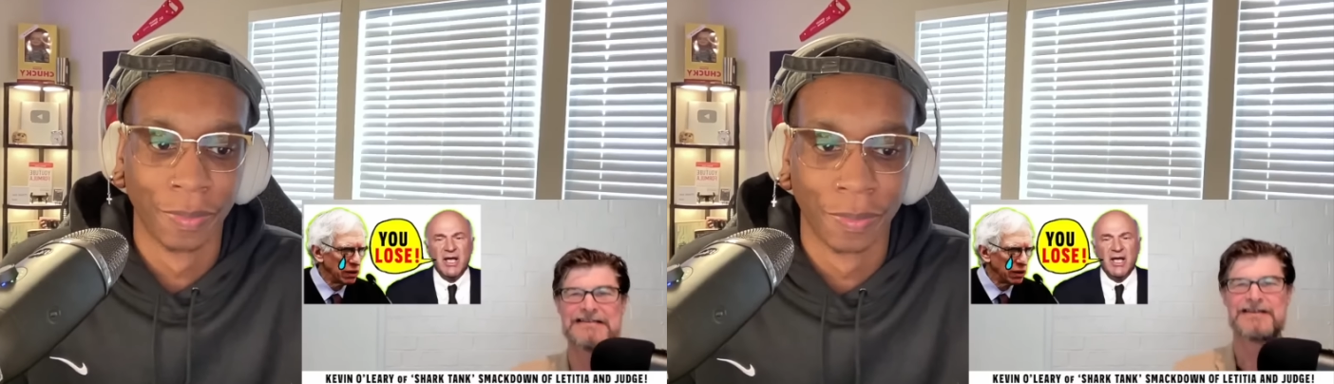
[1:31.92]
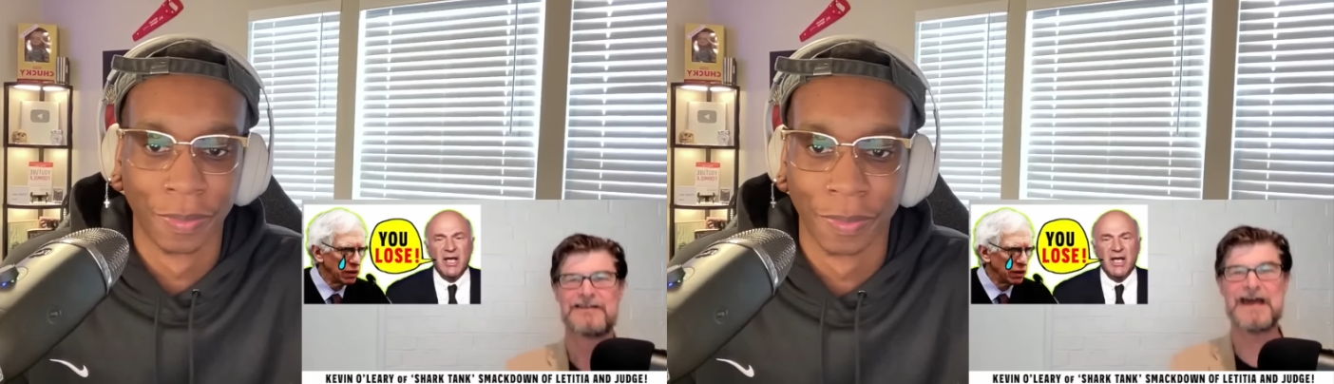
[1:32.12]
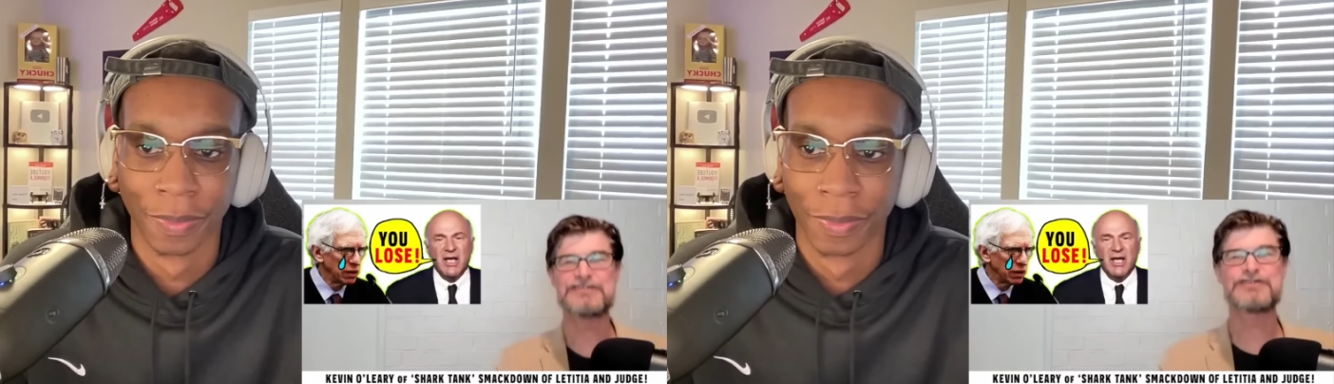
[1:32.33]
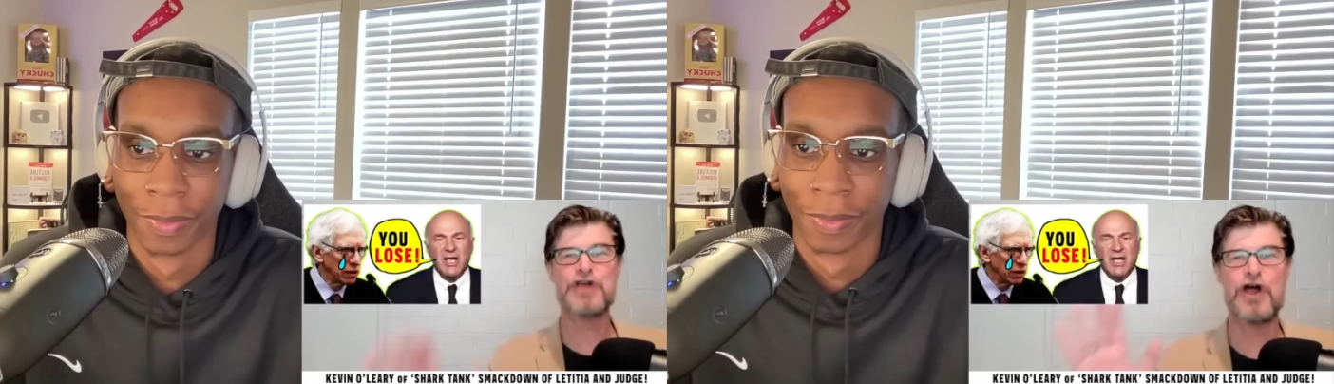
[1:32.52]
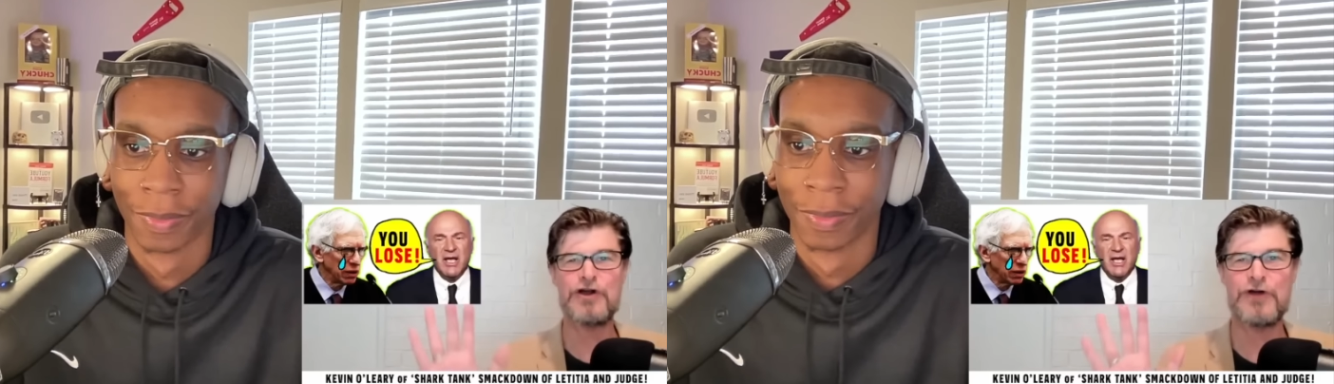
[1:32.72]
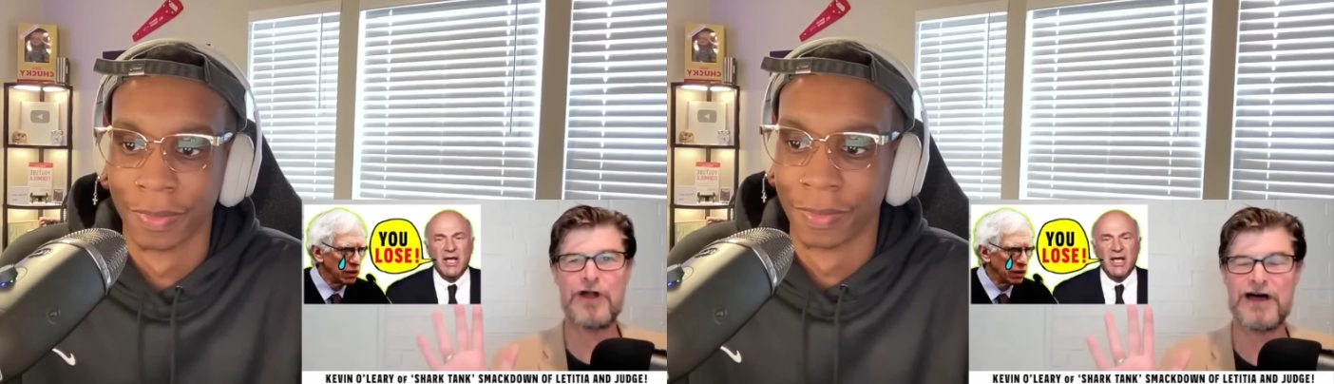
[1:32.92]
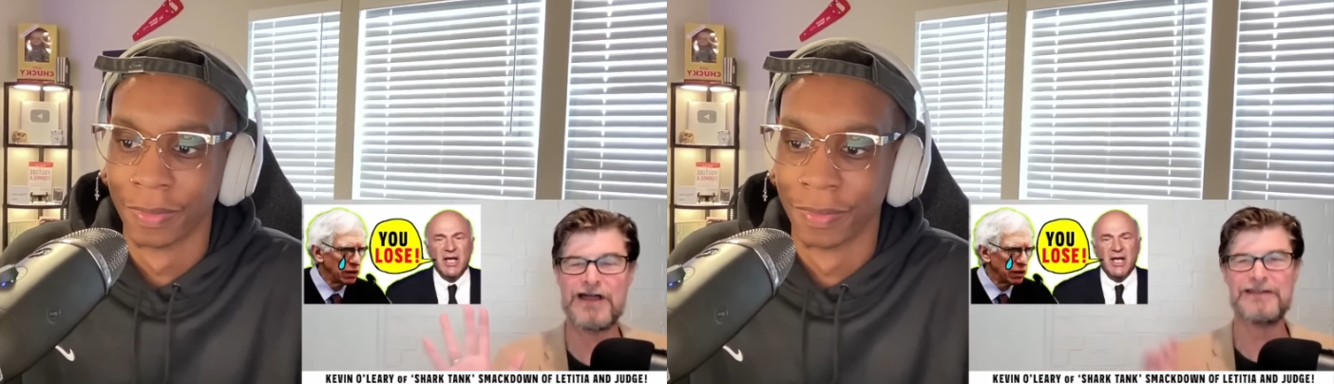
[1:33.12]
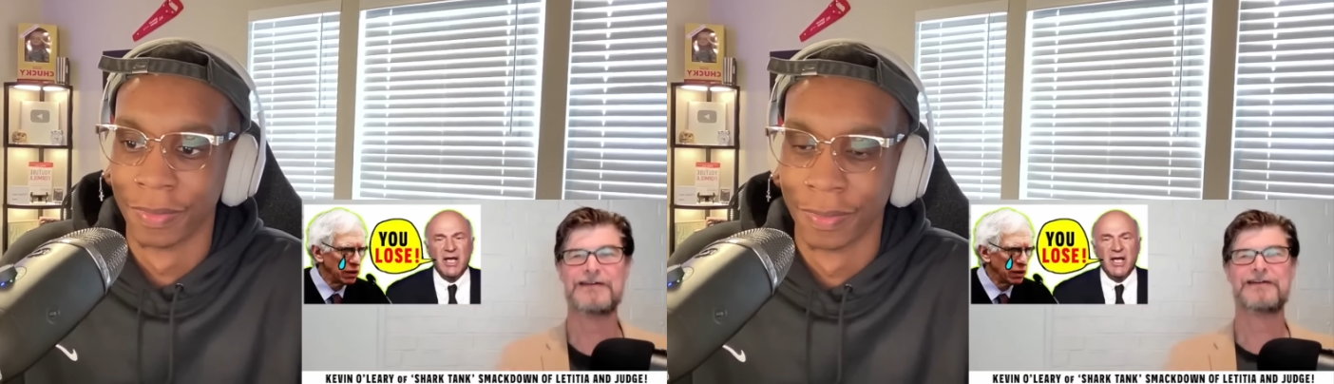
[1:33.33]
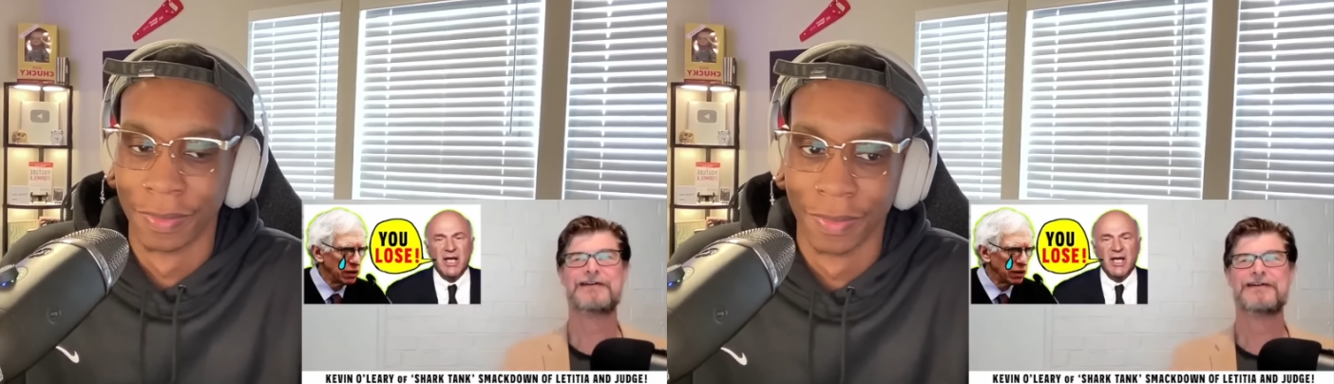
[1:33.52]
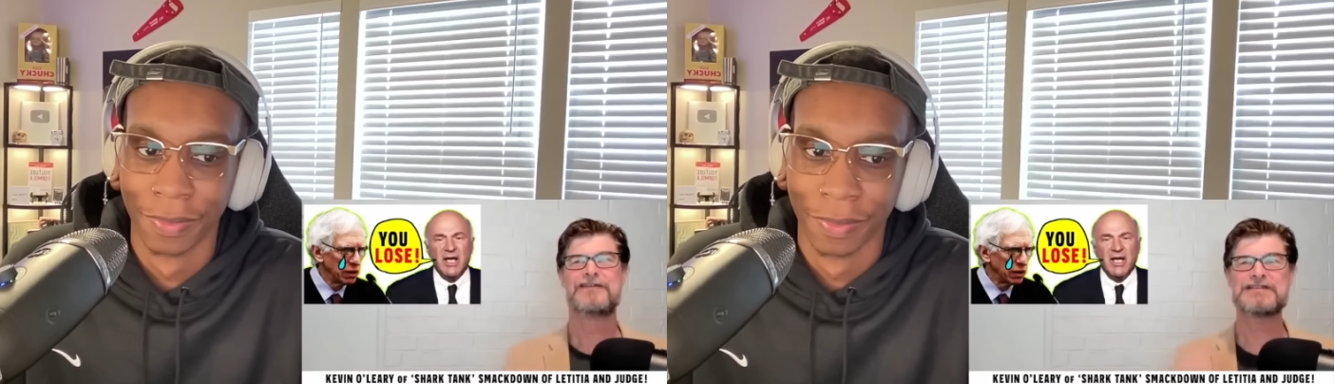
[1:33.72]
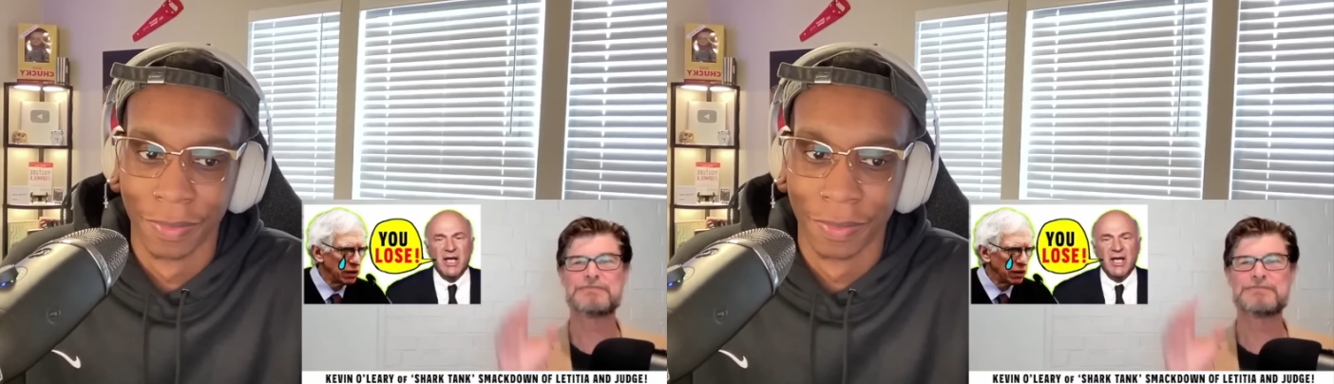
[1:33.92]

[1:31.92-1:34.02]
Speaker 1: That's Sauron. That's